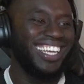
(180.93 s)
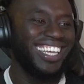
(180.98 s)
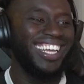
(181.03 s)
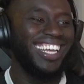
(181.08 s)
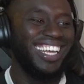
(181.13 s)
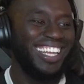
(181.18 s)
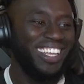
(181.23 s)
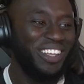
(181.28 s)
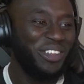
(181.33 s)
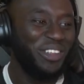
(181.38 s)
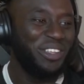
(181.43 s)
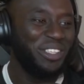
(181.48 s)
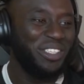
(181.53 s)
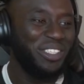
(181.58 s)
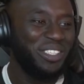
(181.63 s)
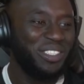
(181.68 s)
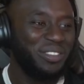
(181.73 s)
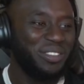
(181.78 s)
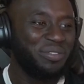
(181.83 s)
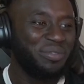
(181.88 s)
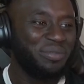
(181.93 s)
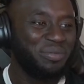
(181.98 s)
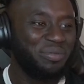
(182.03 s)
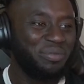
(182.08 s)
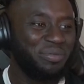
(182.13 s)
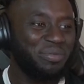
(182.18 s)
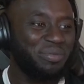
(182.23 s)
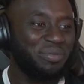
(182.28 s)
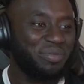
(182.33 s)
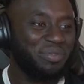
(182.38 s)
you
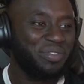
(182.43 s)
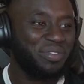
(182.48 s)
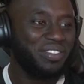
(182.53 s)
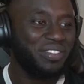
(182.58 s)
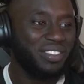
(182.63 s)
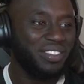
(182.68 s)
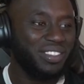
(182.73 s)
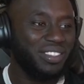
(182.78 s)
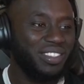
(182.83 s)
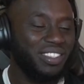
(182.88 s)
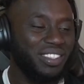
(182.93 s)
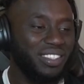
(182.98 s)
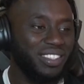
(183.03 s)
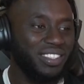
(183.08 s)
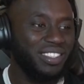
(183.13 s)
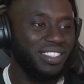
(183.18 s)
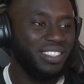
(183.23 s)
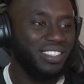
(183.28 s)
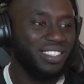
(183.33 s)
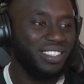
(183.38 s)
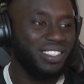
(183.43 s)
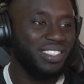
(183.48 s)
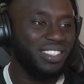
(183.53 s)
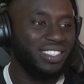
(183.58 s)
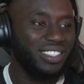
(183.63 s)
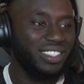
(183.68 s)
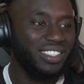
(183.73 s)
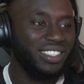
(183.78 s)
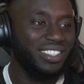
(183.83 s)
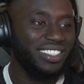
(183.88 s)
don't give
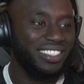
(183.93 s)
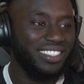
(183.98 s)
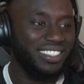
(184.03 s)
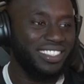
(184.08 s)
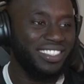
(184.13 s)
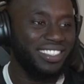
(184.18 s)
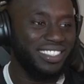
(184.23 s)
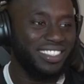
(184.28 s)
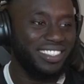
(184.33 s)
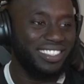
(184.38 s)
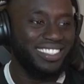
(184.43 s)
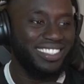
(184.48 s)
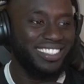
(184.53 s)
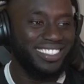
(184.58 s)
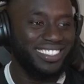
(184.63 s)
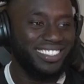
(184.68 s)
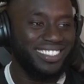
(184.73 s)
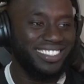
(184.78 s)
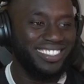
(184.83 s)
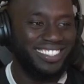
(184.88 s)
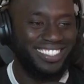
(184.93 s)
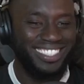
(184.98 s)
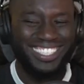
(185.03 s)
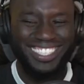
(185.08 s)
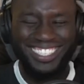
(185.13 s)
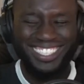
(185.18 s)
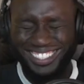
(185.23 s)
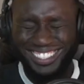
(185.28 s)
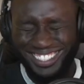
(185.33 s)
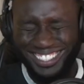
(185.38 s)
a fuck
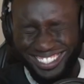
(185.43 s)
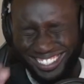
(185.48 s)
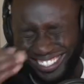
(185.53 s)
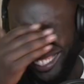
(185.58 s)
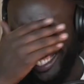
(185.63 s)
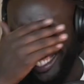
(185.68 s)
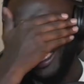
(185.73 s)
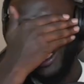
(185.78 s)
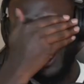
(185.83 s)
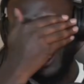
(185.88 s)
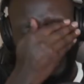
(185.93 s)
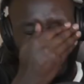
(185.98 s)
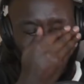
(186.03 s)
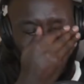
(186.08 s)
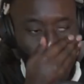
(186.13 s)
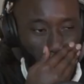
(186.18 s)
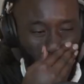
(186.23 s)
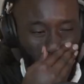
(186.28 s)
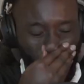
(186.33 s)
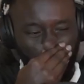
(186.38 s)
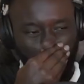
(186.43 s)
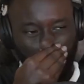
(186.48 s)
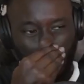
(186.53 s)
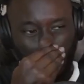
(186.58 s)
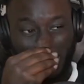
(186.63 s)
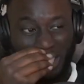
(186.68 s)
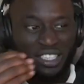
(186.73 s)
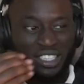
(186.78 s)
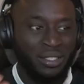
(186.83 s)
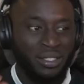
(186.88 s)
about them.
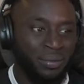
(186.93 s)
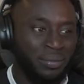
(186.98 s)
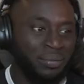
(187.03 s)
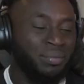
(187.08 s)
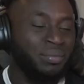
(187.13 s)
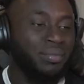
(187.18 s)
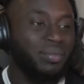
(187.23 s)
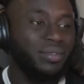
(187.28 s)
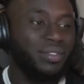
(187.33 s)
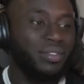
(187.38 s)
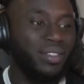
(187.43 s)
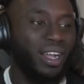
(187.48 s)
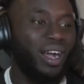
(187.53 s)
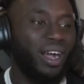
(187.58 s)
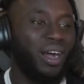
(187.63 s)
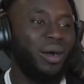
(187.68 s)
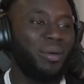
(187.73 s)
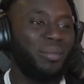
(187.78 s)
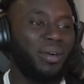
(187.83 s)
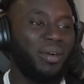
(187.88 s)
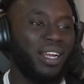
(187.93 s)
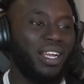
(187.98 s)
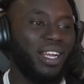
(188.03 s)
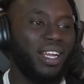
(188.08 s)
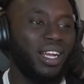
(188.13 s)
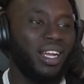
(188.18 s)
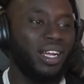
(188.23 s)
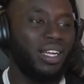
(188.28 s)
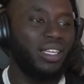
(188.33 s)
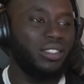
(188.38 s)
They play. Oh my
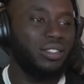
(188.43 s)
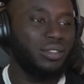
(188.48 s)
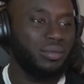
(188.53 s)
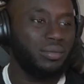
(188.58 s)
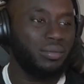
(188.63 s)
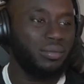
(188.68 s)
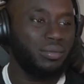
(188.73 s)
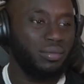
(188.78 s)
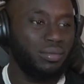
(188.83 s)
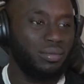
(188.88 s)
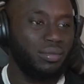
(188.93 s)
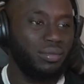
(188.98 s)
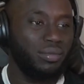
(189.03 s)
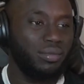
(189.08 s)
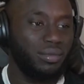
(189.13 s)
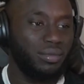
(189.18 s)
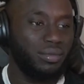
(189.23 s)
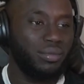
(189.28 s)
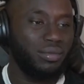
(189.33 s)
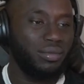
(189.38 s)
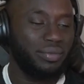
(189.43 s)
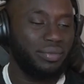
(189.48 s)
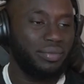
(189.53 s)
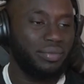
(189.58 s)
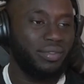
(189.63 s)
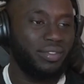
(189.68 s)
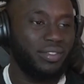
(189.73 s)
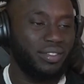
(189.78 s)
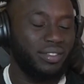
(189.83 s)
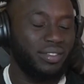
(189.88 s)
god! Out in front of nobody, it's a
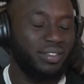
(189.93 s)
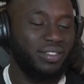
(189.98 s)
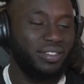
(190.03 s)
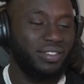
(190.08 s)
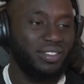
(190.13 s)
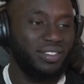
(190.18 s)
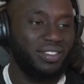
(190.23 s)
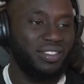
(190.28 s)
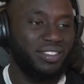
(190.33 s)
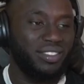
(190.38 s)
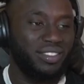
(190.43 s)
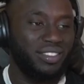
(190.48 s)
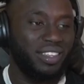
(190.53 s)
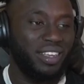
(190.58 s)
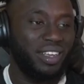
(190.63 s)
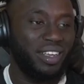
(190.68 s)
fucking tragedy.